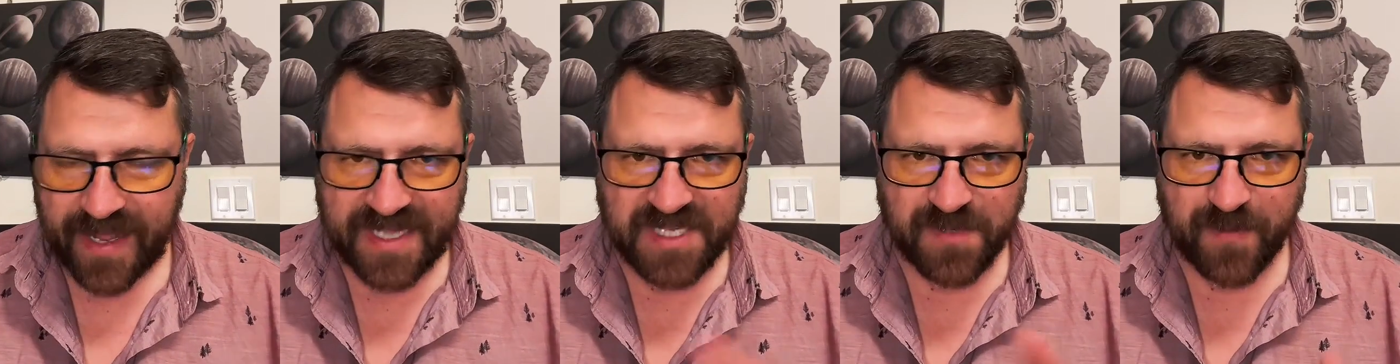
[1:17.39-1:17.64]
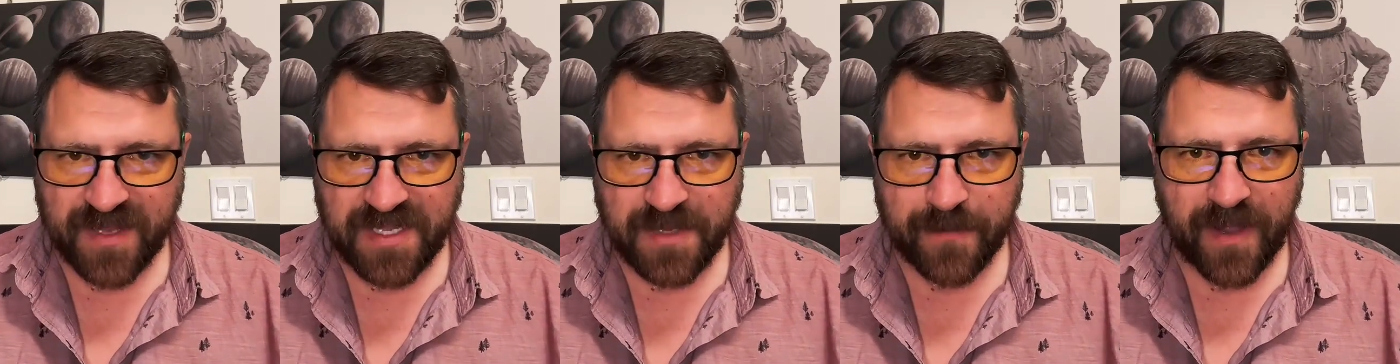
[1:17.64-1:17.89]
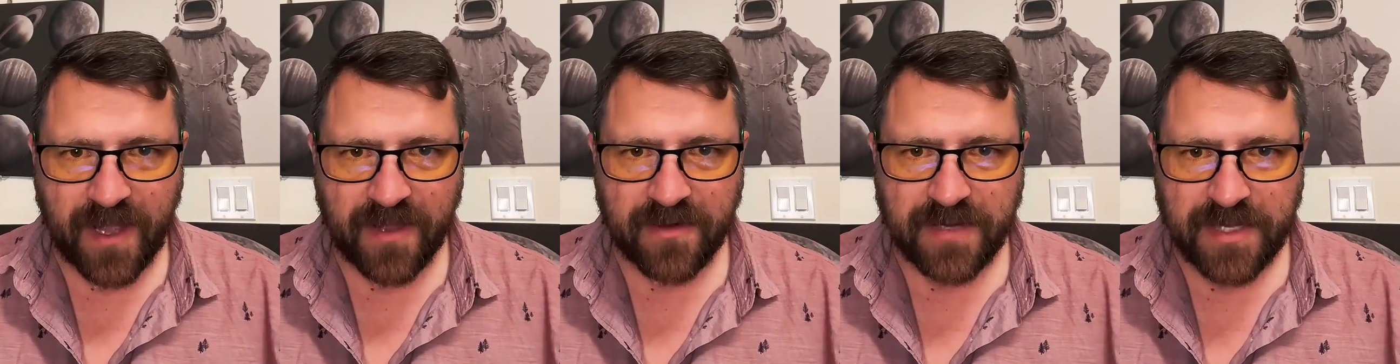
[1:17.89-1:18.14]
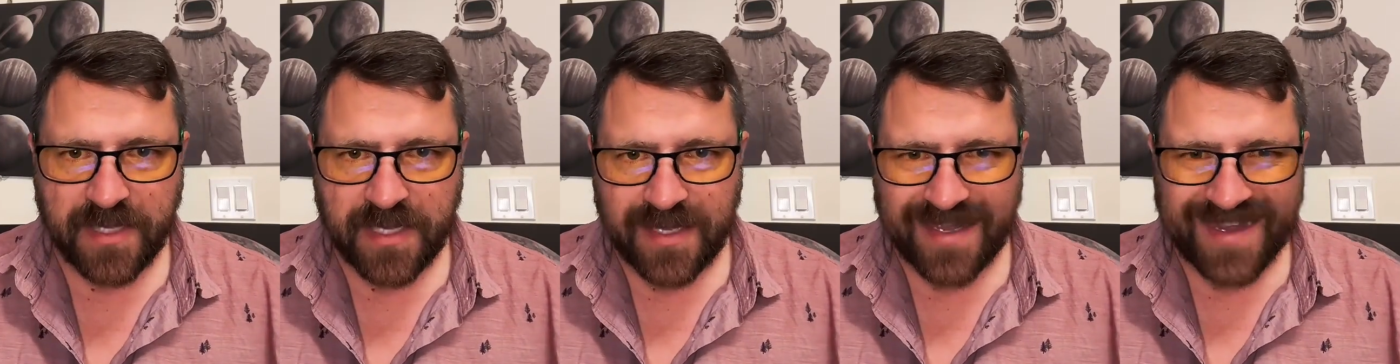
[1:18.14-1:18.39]
I spent
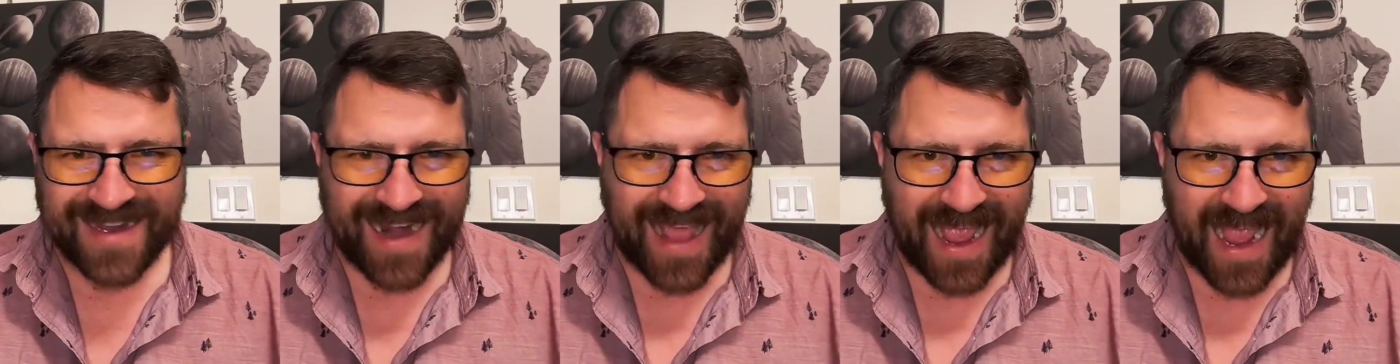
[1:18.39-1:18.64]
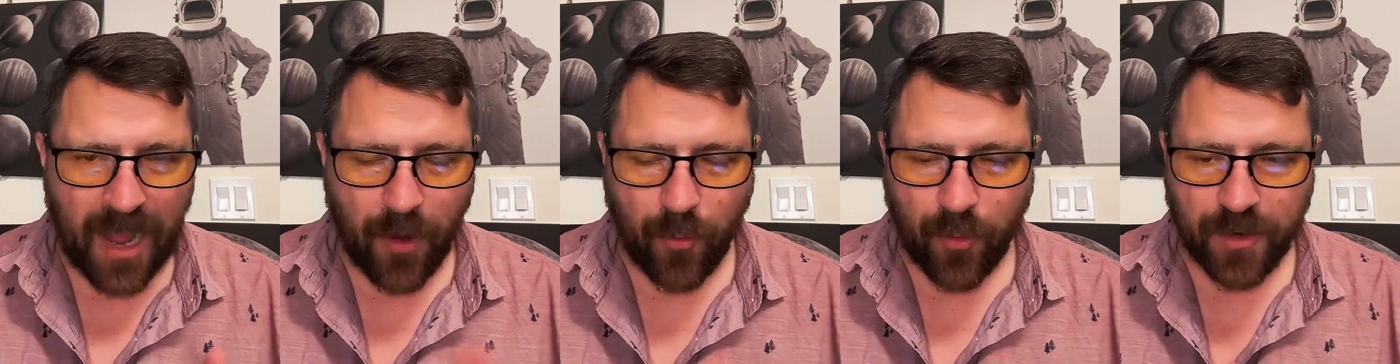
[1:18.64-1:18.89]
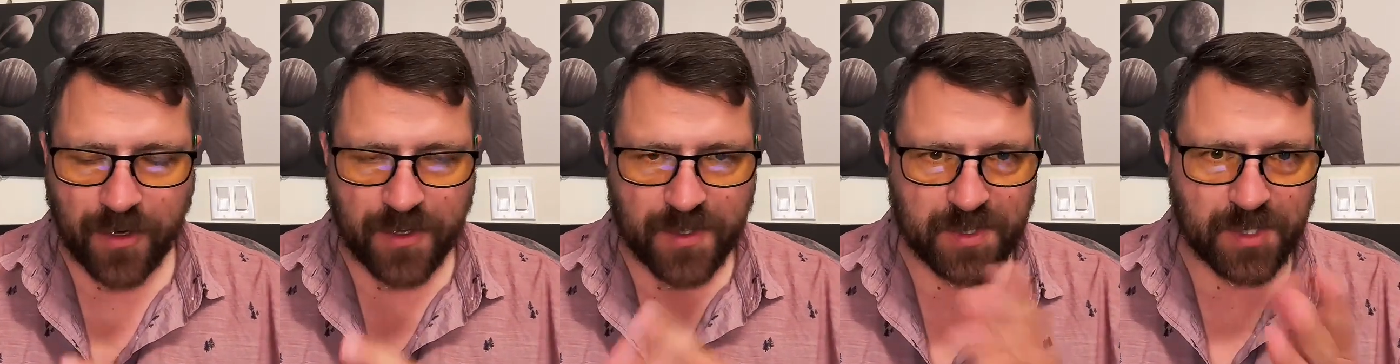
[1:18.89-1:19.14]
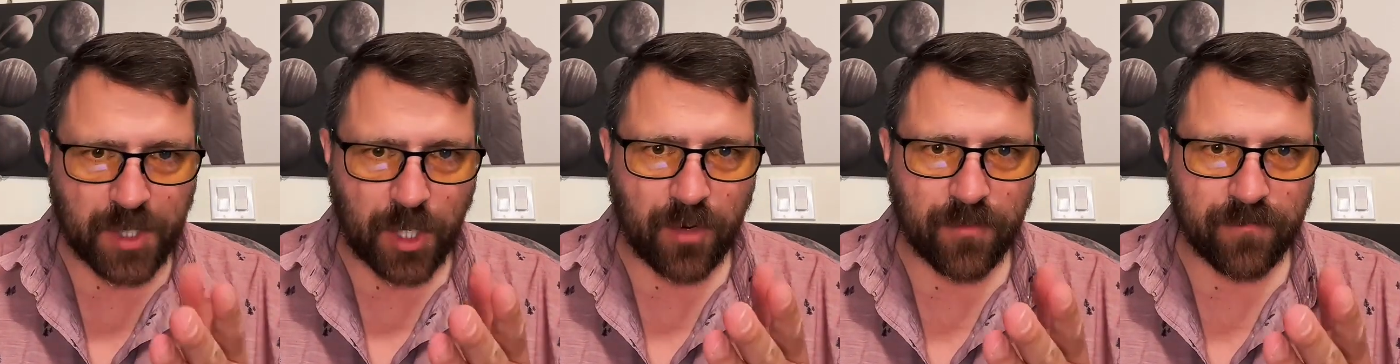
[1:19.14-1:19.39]
about an hour or
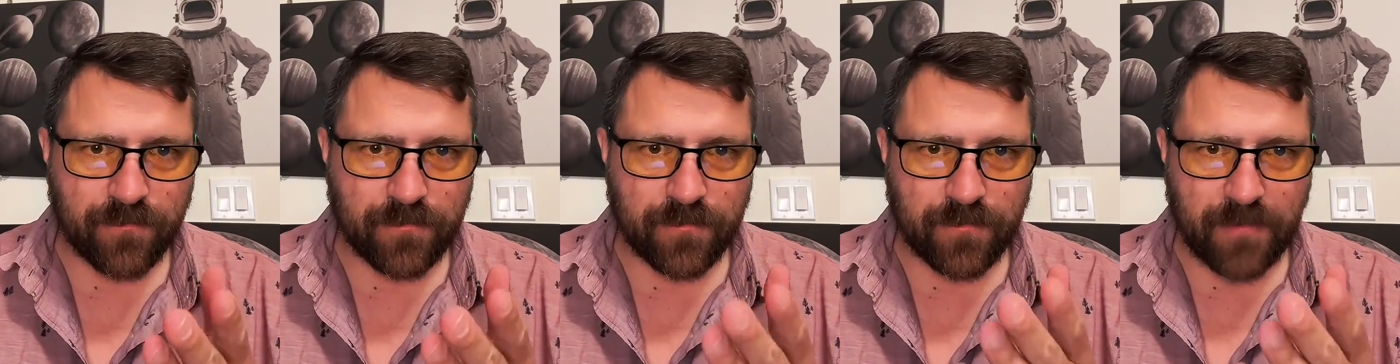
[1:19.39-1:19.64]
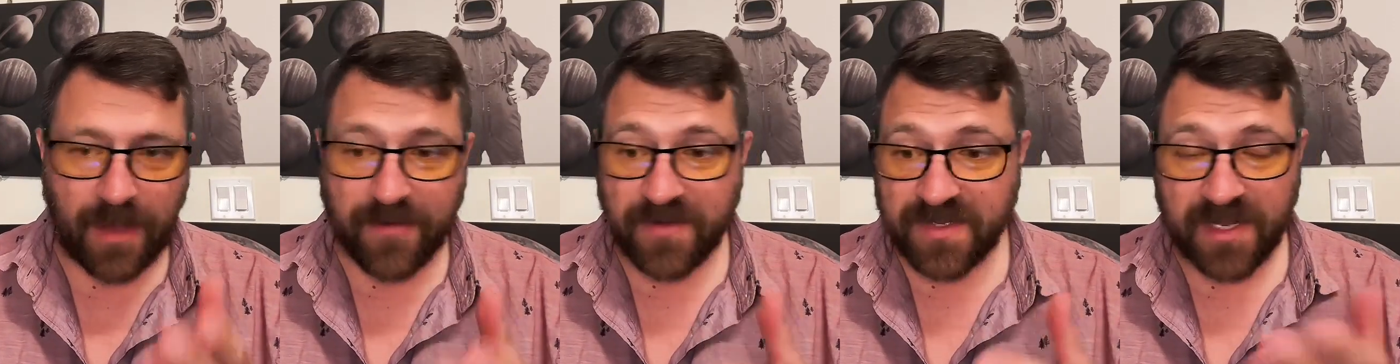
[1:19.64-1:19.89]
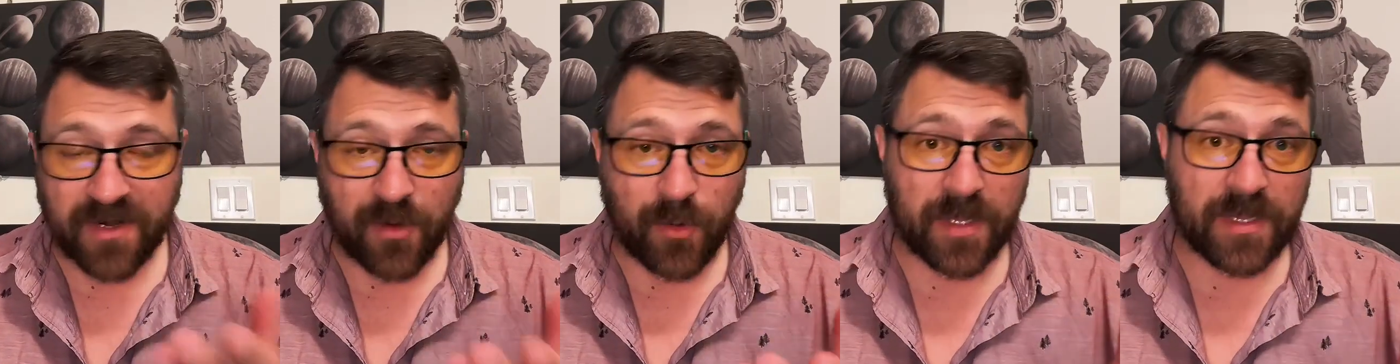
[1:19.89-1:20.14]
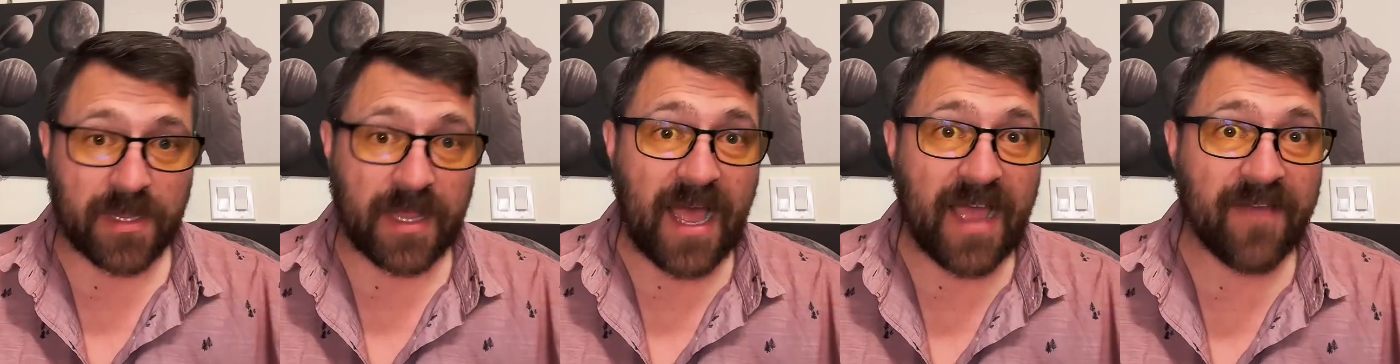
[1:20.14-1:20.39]
so. I was going to
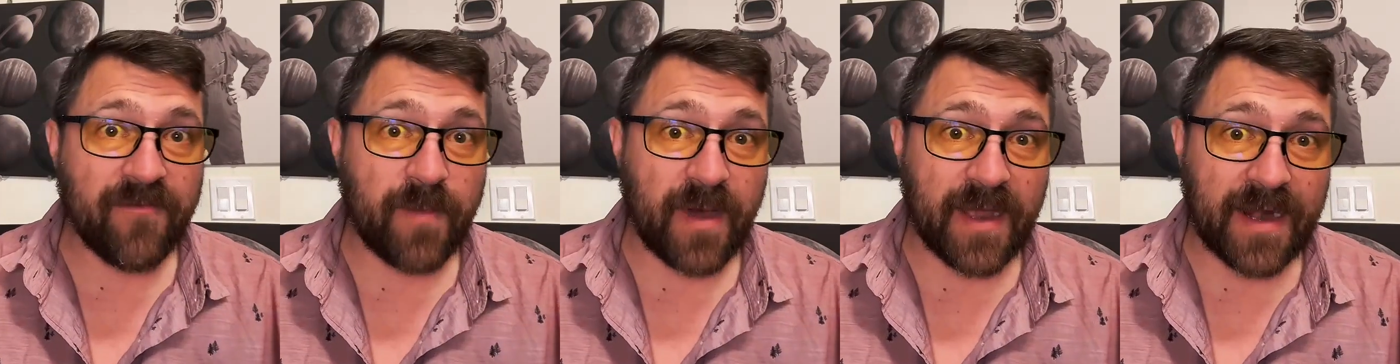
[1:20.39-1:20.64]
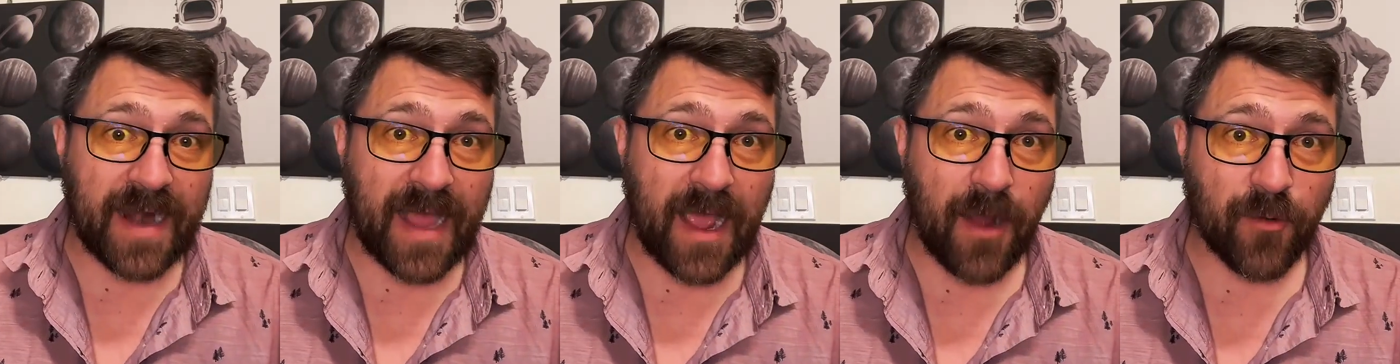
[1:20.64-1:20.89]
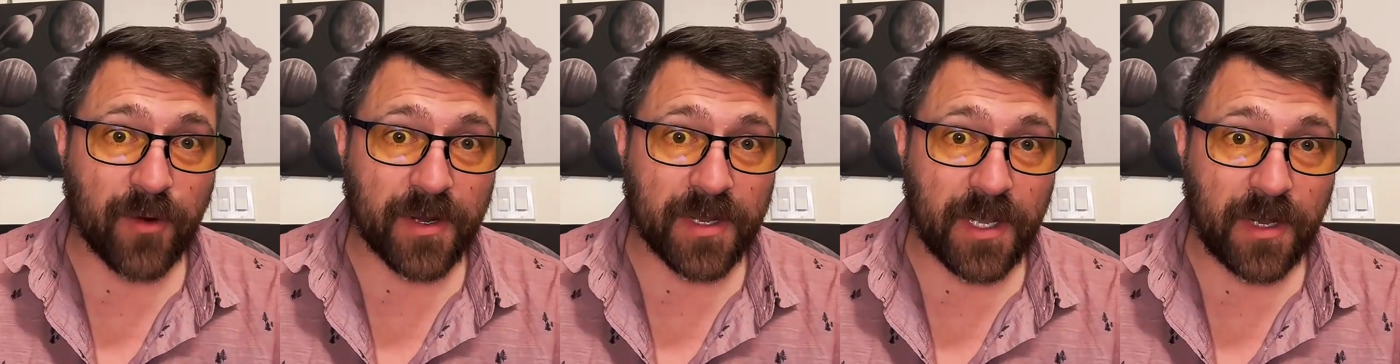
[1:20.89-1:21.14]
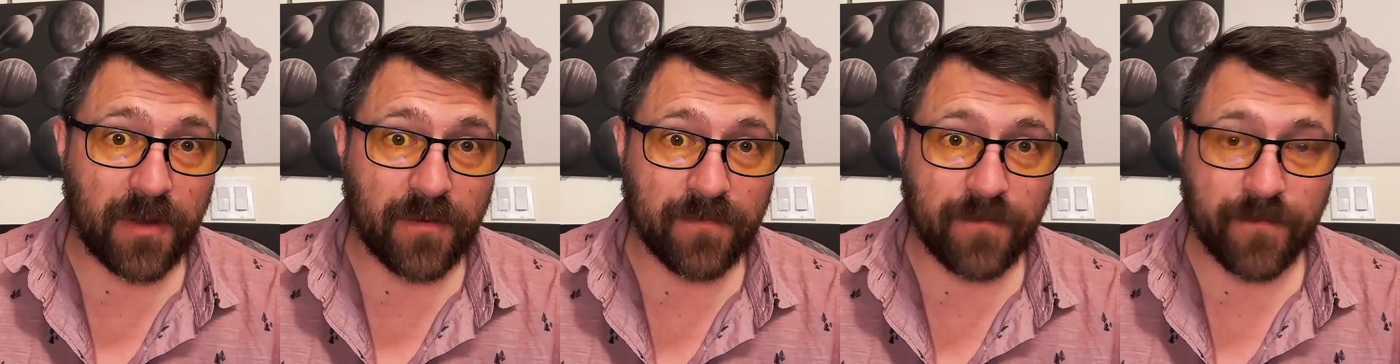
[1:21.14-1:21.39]
go live about an hour
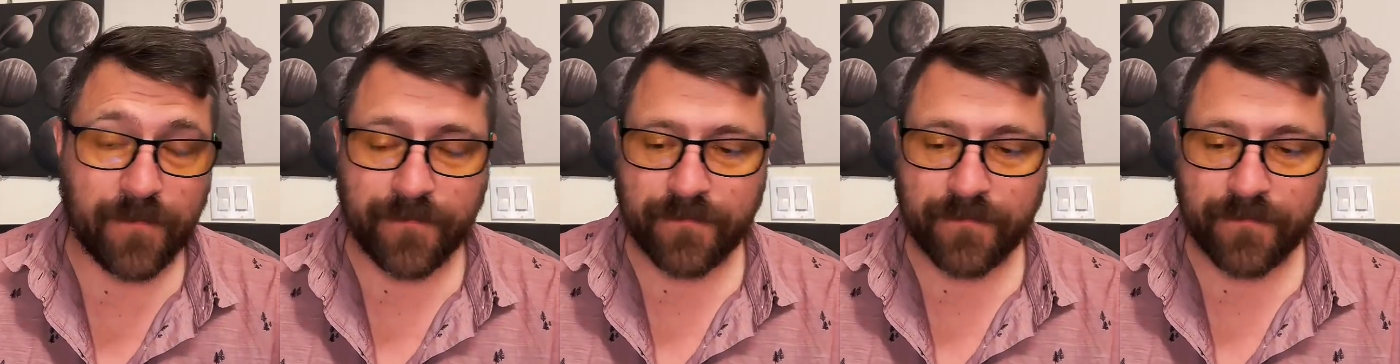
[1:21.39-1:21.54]
ago.